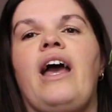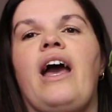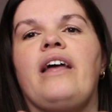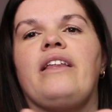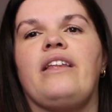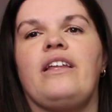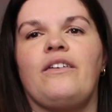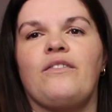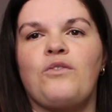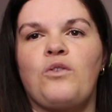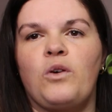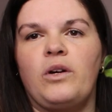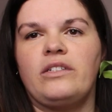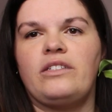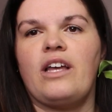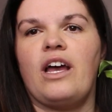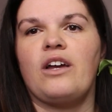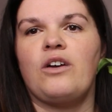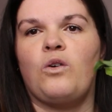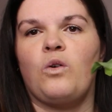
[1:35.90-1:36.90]
And then of
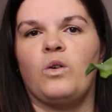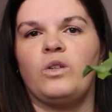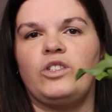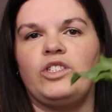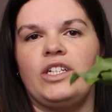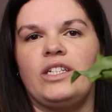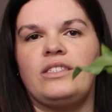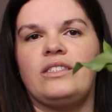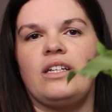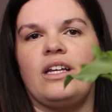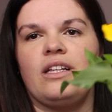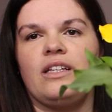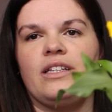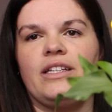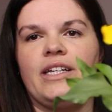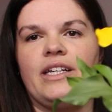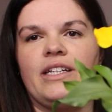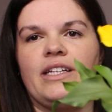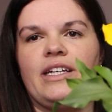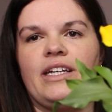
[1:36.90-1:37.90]
course a gorgeous
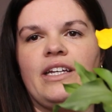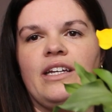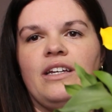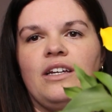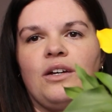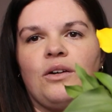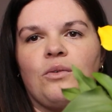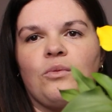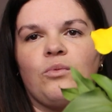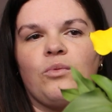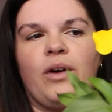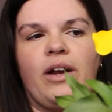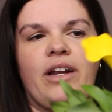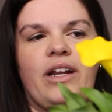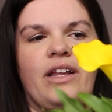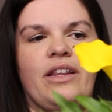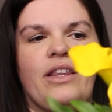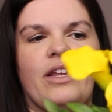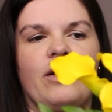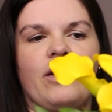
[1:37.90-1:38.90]
lily right
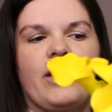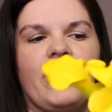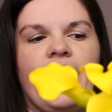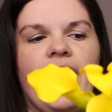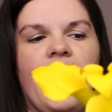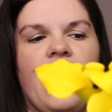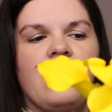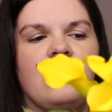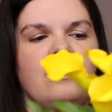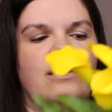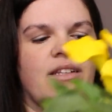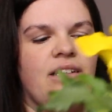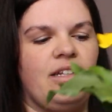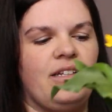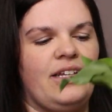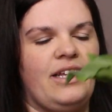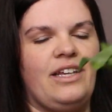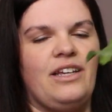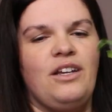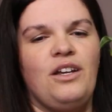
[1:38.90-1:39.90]
in there, a calla
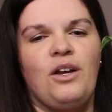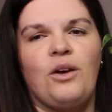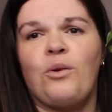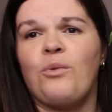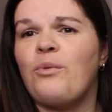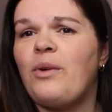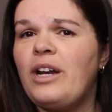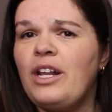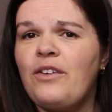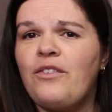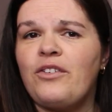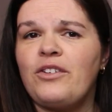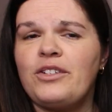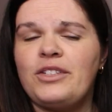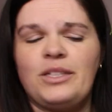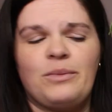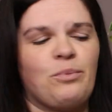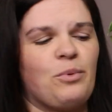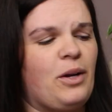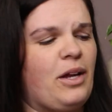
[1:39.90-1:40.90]
lily, ready for
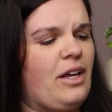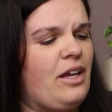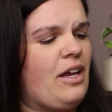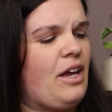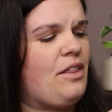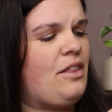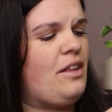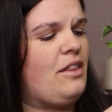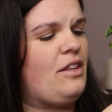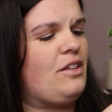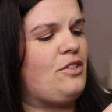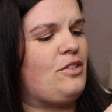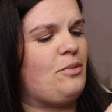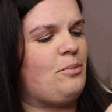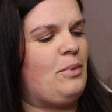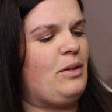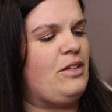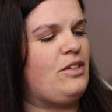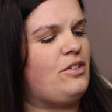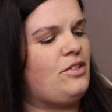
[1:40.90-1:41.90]
spring. I think this will
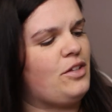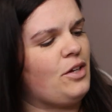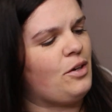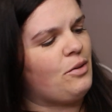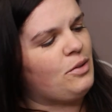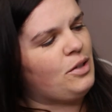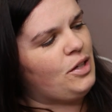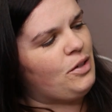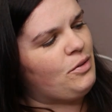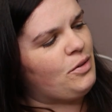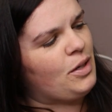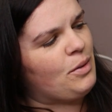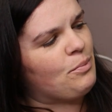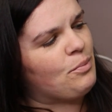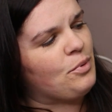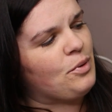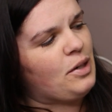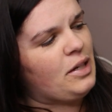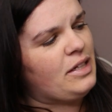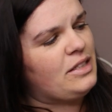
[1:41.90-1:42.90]
be so cute and
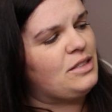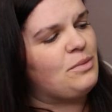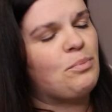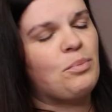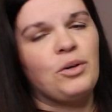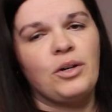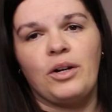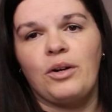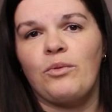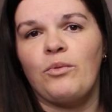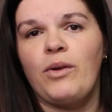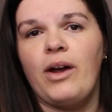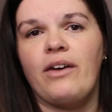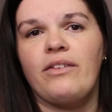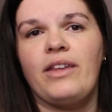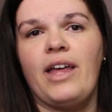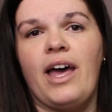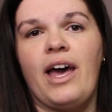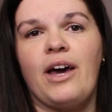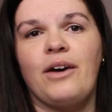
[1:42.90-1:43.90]
pretty to put around
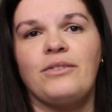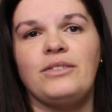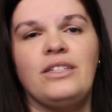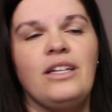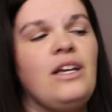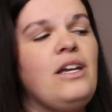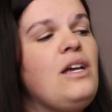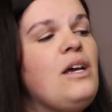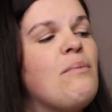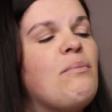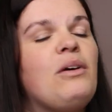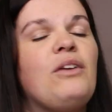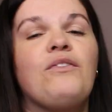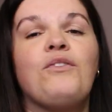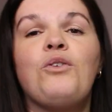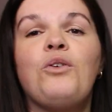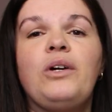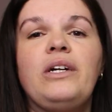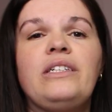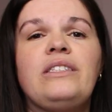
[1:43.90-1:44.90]
the house. But of
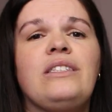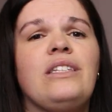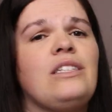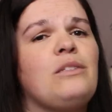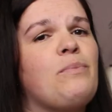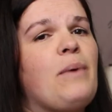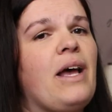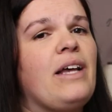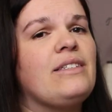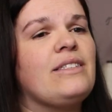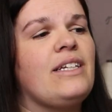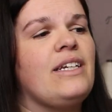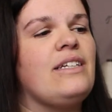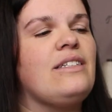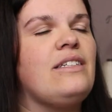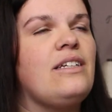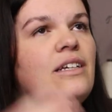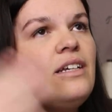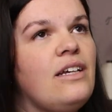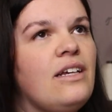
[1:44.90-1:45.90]
course this
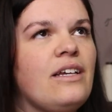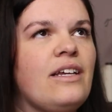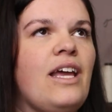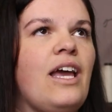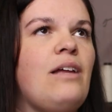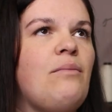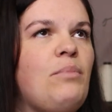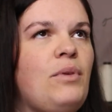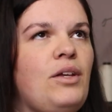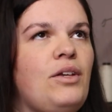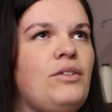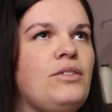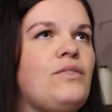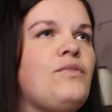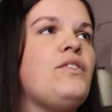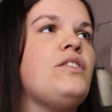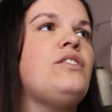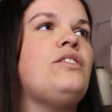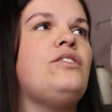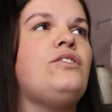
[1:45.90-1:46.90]
basket can be used
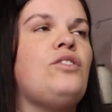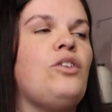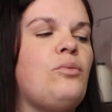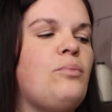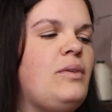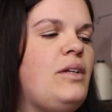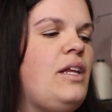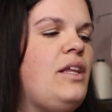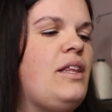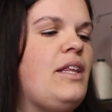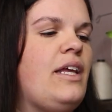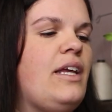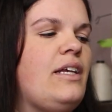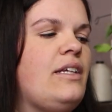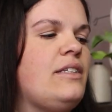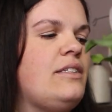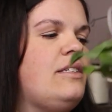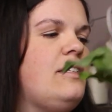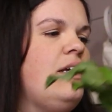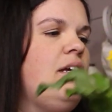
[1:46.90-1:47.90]
for so many
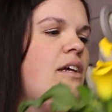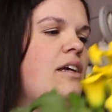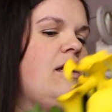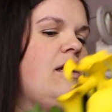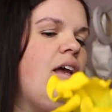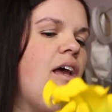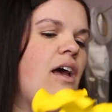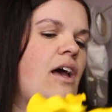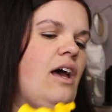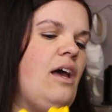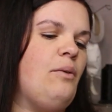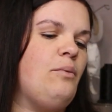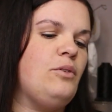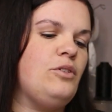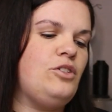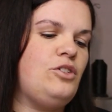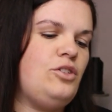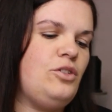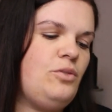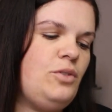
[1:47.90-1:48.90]
things. I will
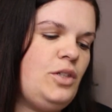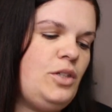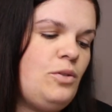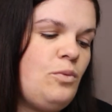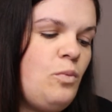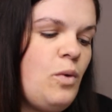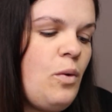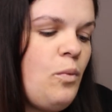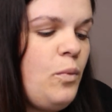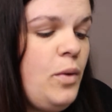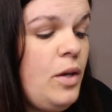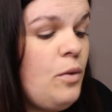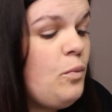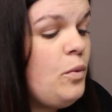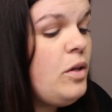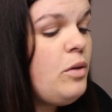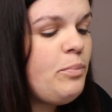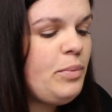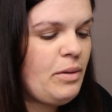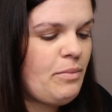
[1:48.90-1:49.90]
show you what we
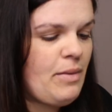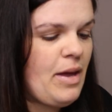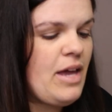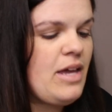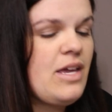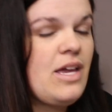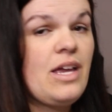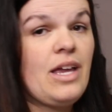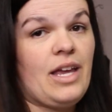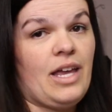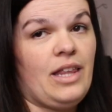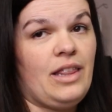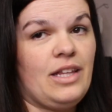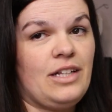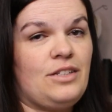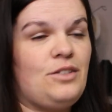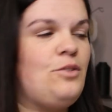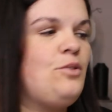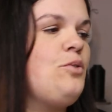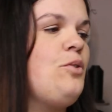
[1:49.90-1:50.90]
will be making in
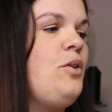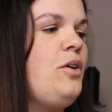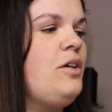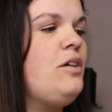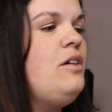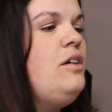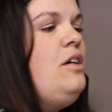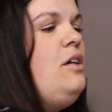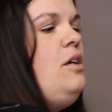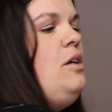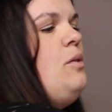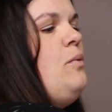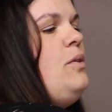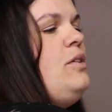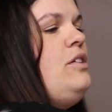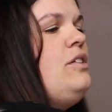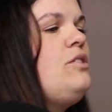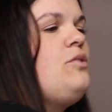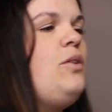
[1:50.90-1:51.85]
this tutorial, which is